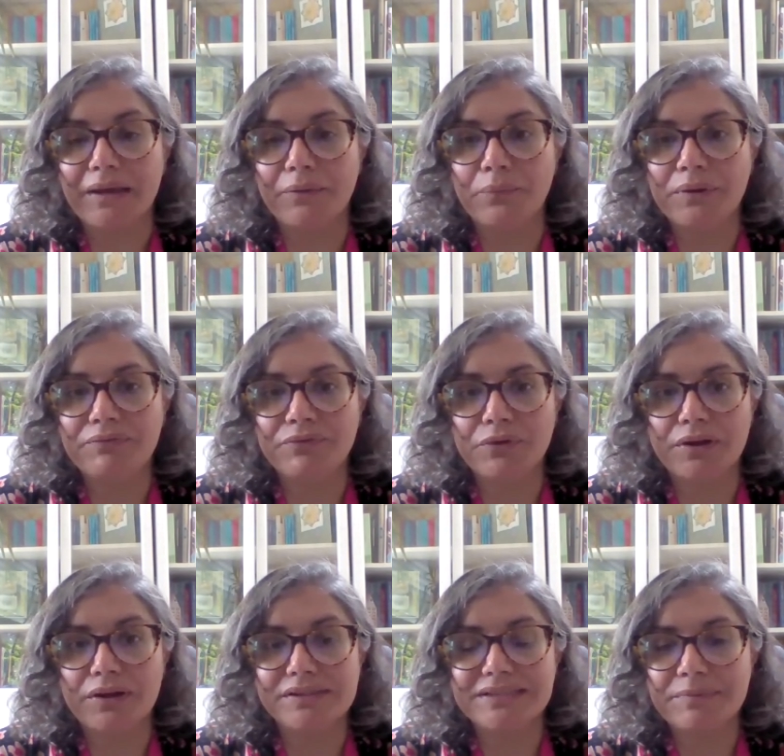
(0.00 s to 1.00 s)
We've
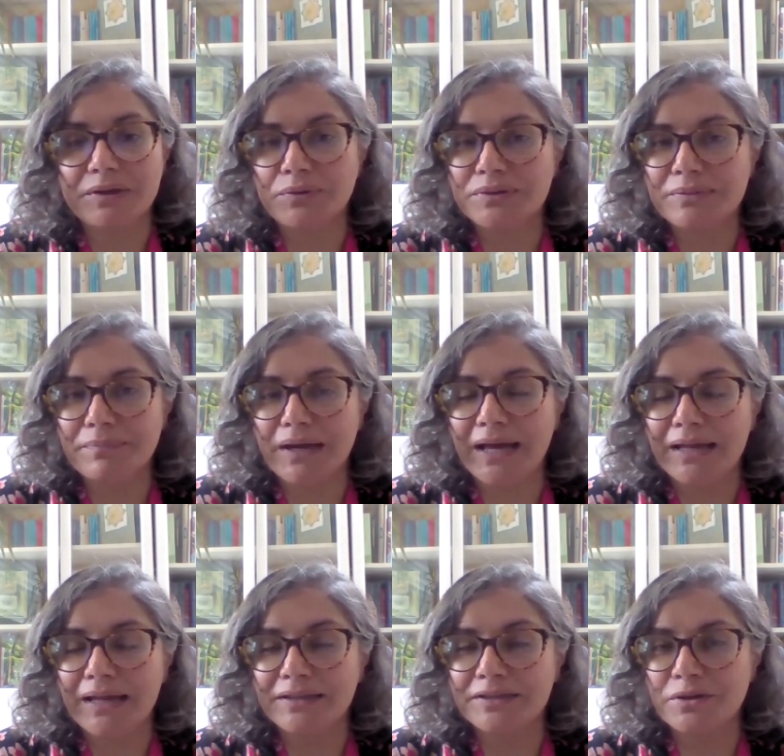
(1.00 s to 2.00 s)
got something called
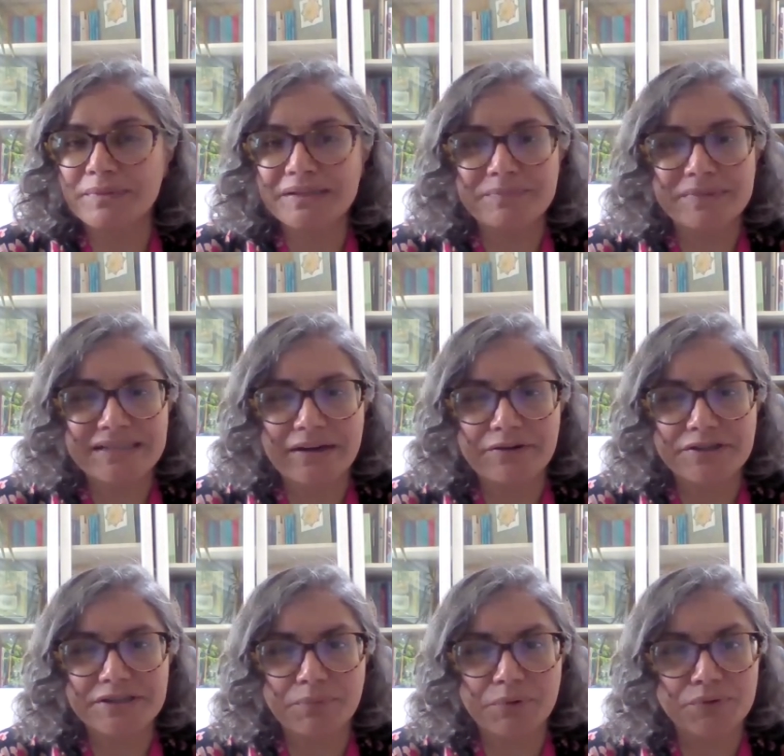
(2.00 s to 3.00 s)
the Tommy's Miscarriage
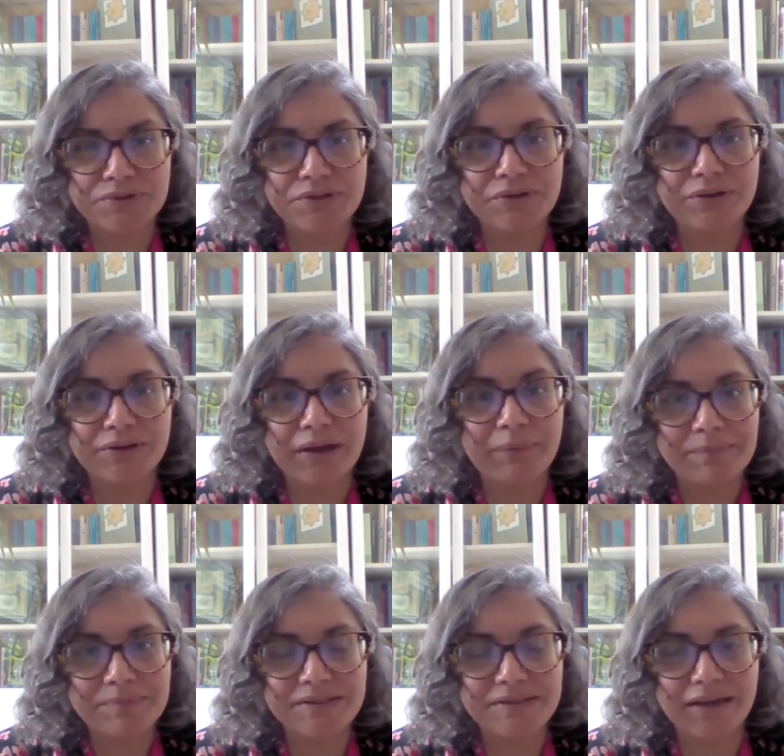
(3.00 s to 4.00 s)
Support Tool on our
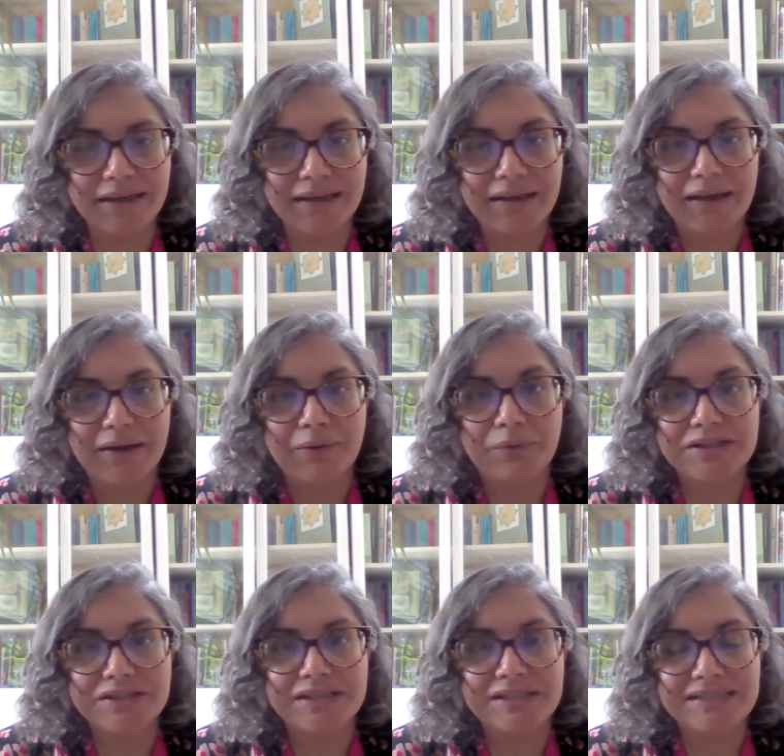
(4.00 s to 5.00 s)
website,
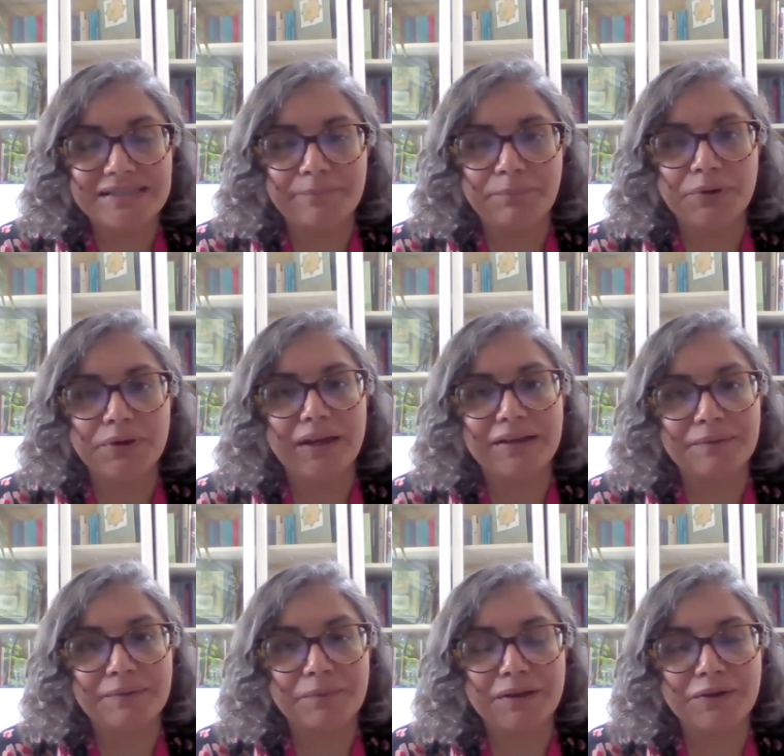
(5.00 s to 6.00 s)
which is
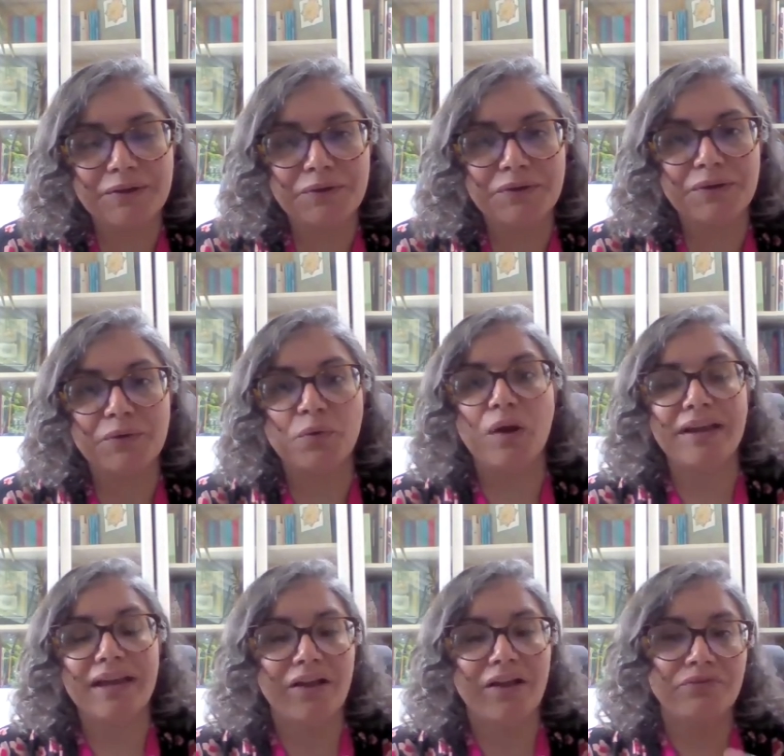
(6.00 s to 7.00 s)
quite
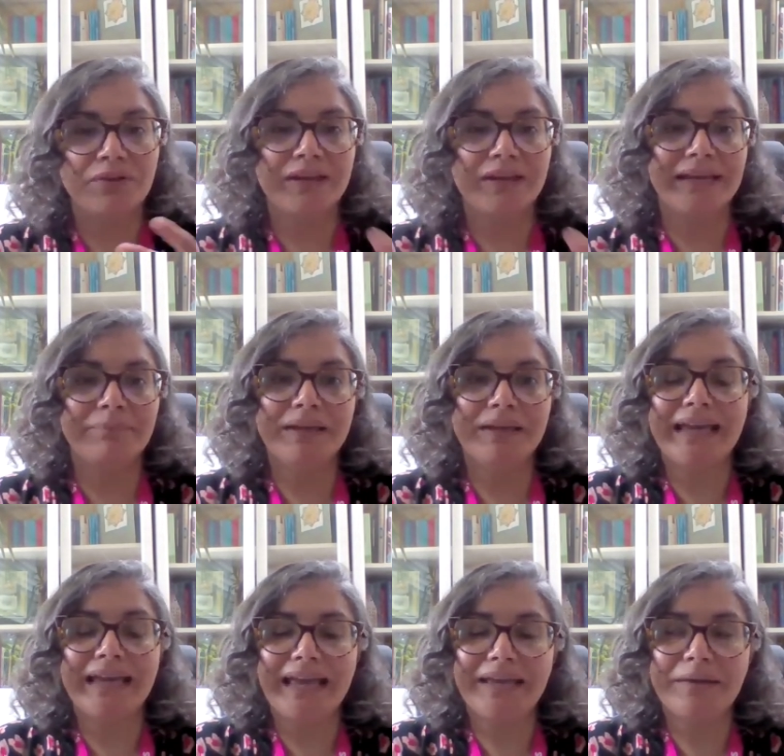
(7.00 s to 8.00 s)
helpful in being
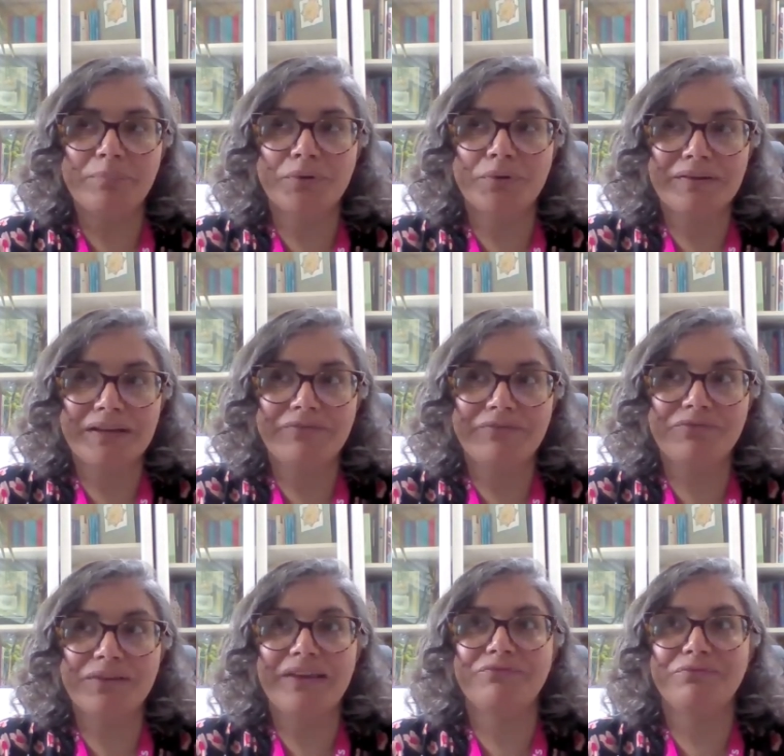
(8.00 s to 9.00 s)
able,
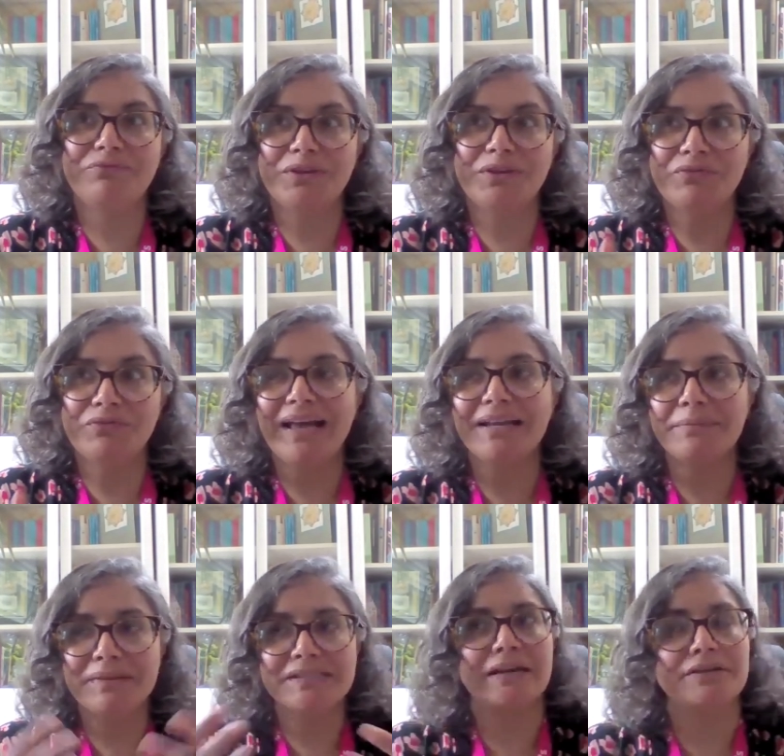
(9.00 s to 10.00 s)
if you've had a
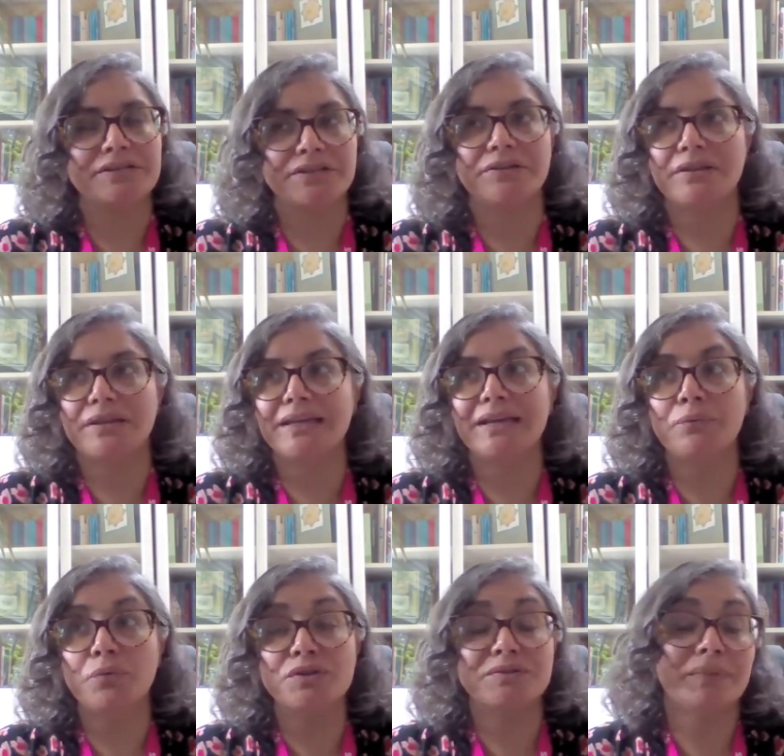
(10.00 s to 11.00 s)
miscarriage and you're thinking,
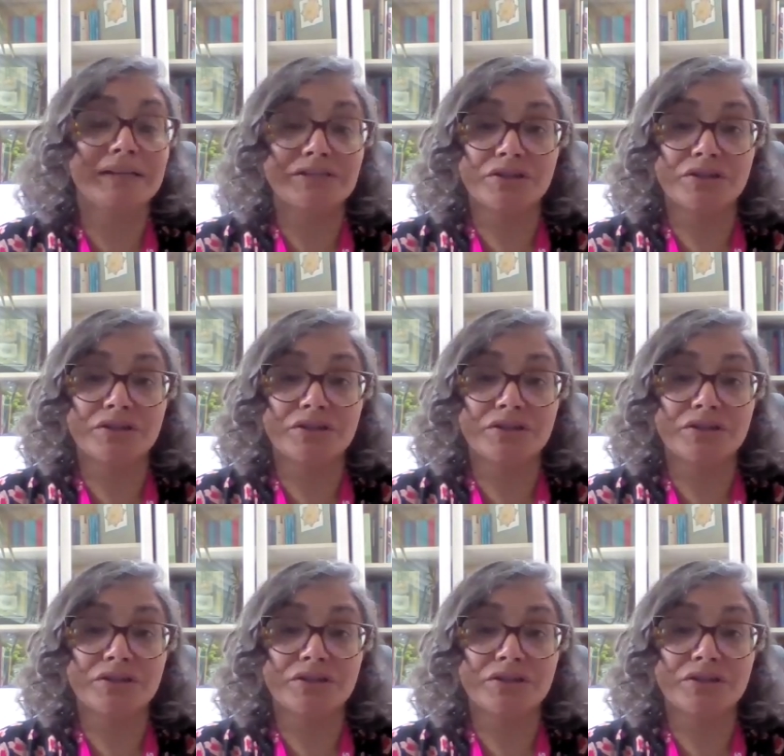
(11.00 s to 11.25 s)
what's my